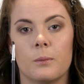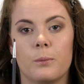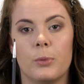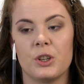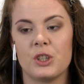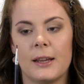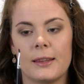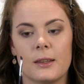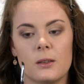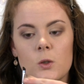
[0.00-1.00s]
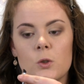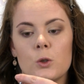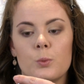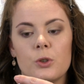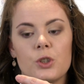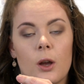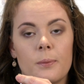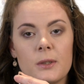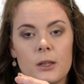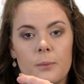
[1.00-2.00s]
brush like this, super
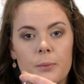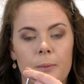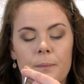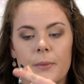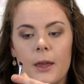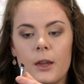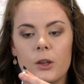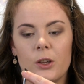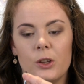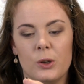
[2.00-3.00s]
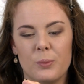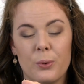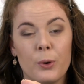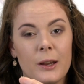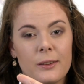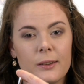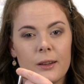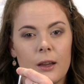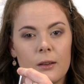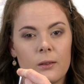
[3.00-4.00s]
sharp tip, and you press it
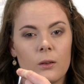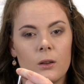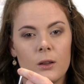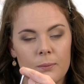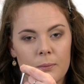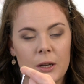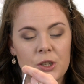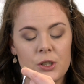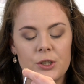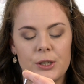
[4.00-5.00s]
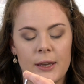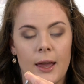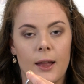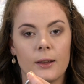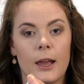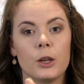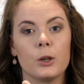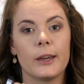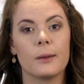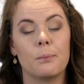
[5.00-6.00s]
as much as you can, and you
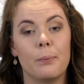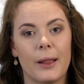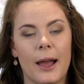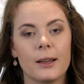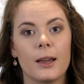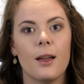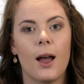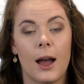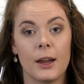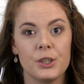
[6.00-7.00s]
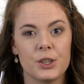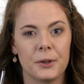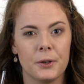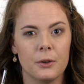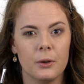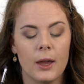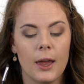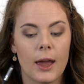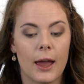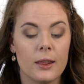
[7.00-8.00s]
get black eyeshadow,
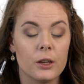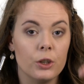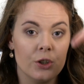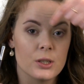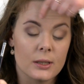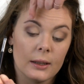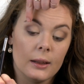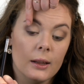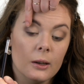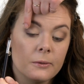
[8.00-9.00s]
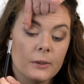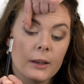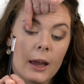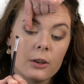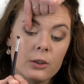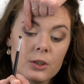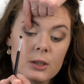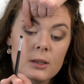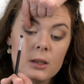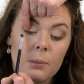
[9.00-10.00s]
and then you just lift it and you
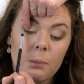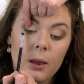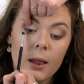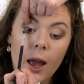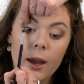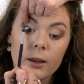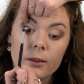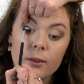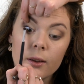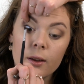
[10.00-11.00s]
just apply it